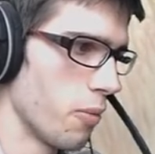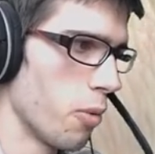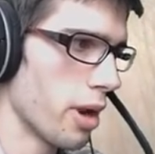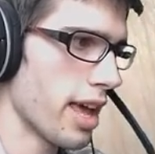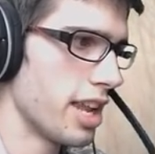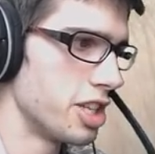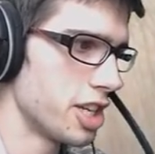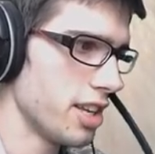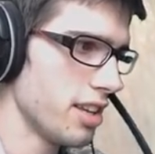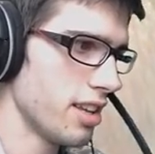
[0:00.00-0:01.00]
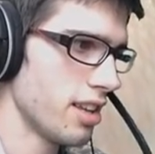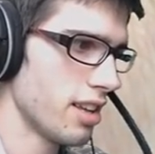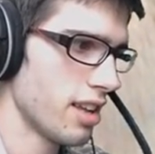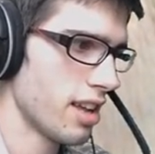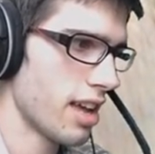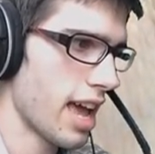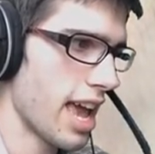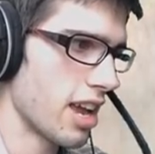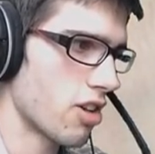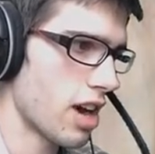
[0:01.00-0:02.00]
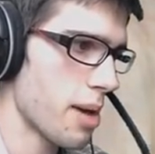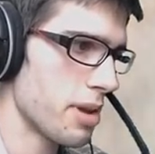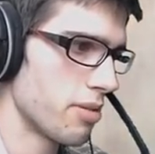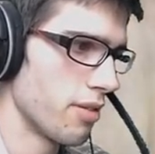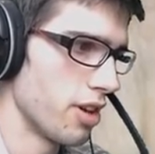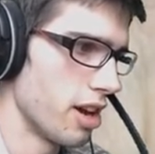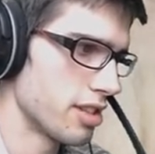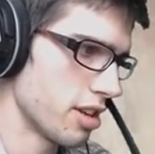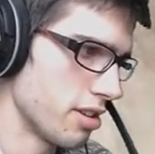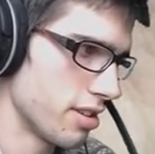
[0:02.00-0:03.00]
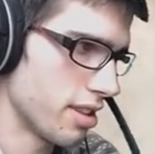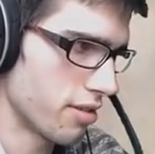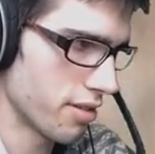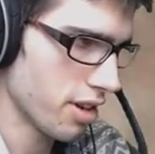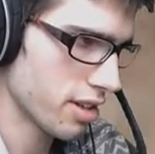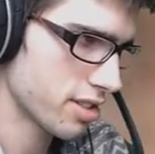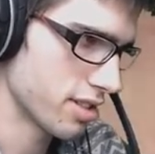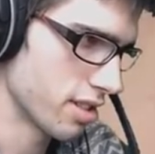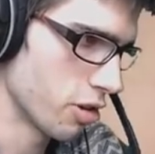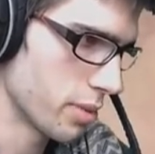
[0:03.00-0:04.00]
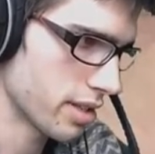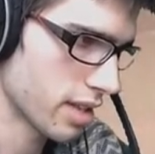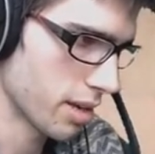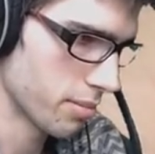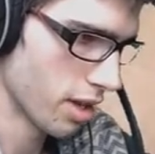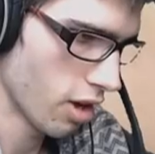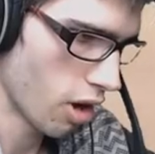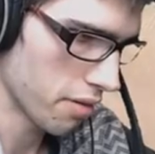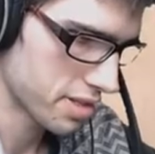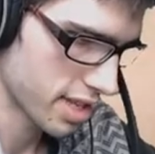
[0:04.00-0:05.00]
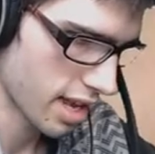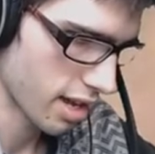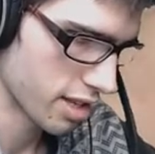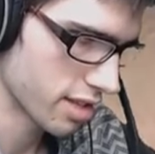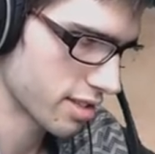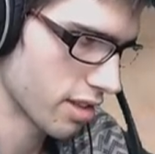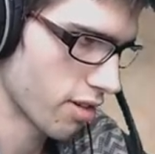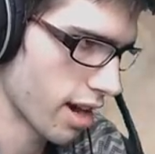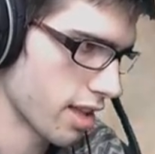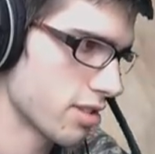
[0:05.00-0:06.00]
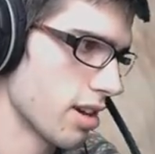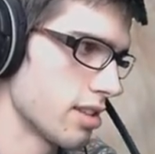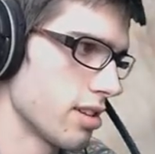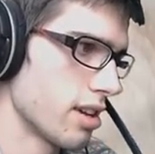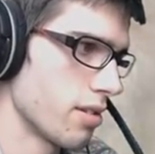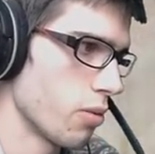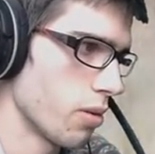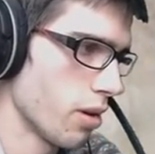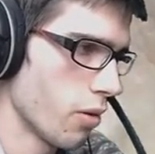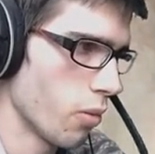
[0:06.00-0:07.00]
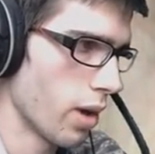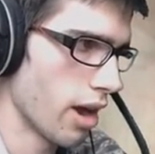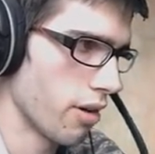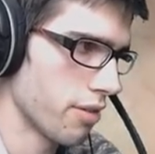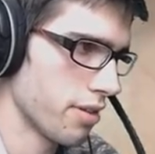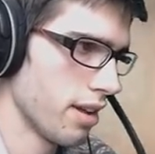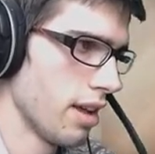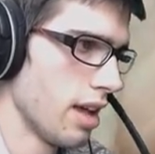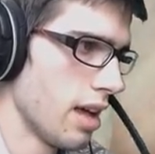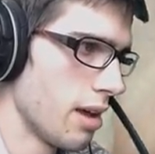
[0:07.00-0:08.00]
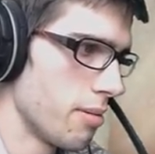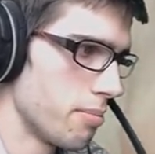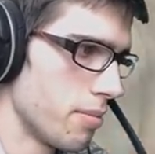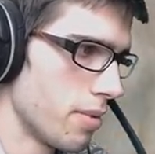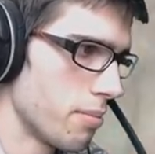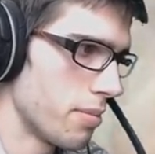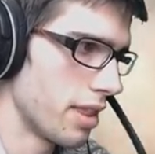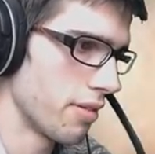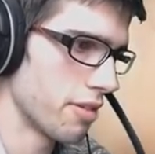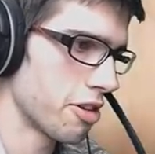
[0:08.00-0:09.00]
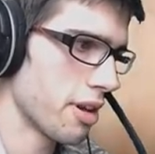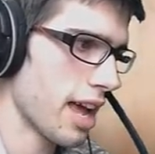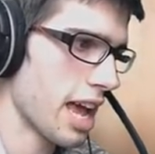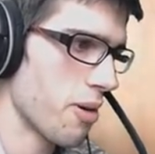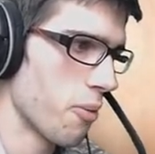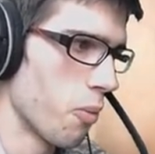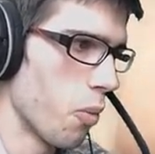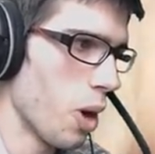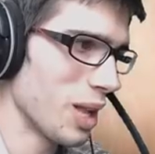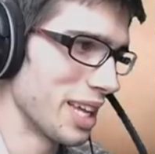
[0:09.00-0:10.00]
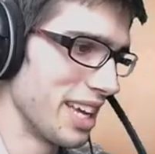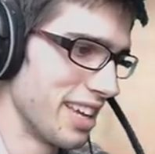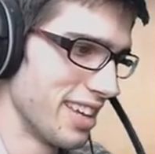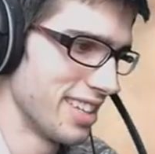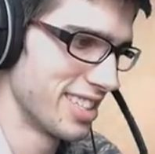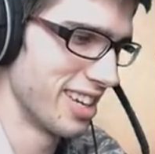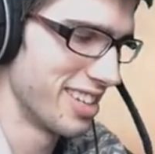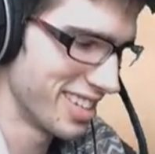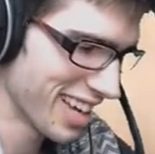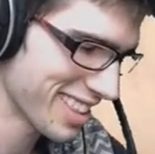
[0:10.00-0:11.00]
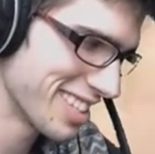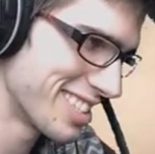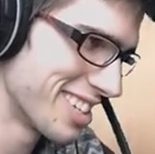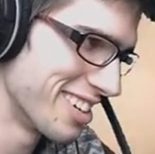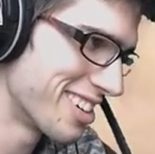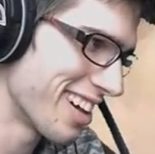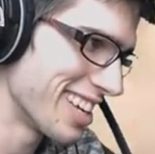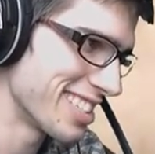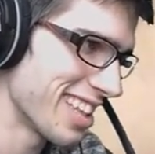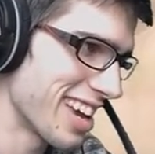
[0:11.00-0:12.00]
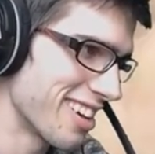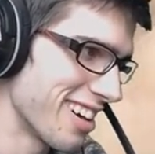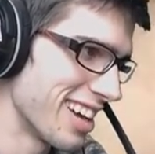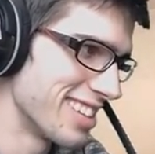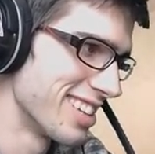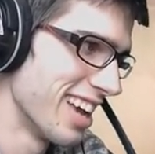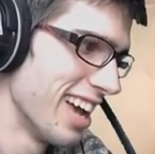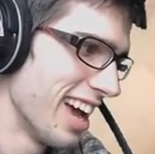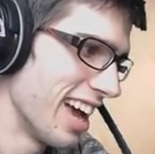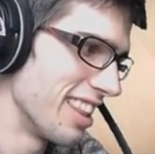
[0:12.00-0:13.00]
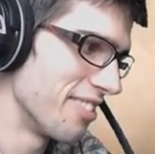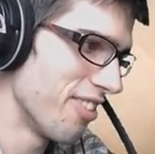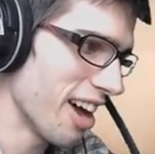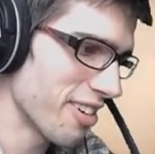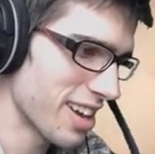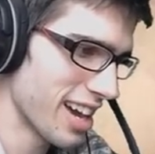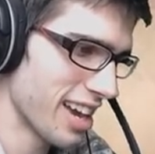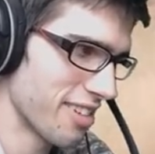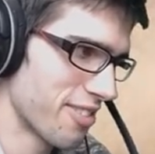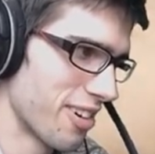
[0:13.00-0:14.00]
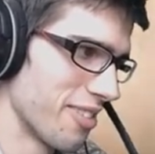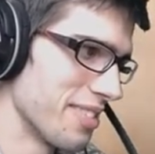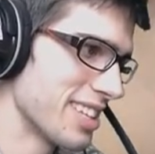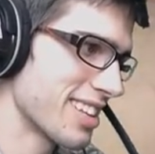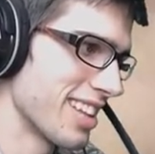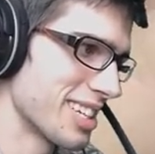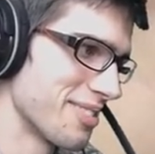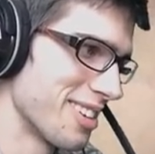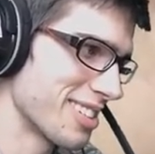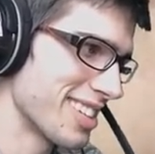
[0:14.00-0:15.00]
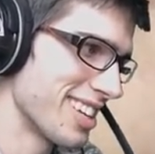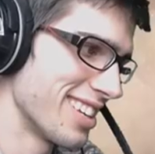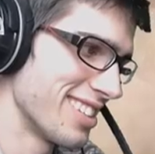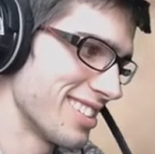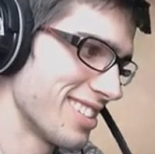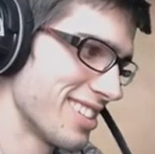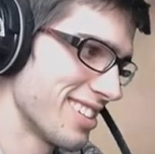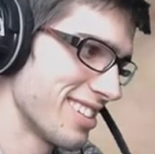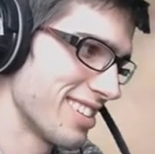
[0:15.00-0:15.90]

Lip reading: Water Energy, a Krabby Reverse. So the reverse is a little bit off-center. You can see the right-hand side's like way off. But then we've got a Wally. So nothing too crazy there, guys. And the final card from this collection box is